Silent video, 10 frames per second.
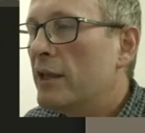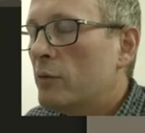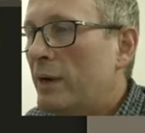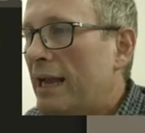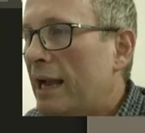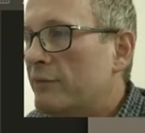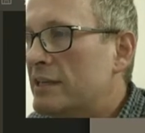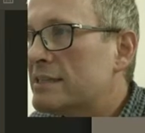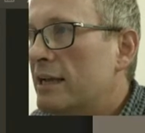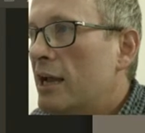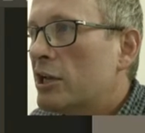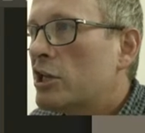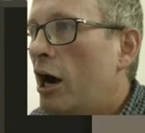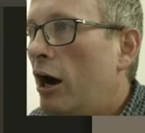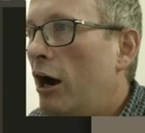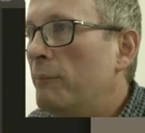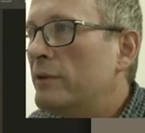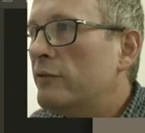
we have this carbon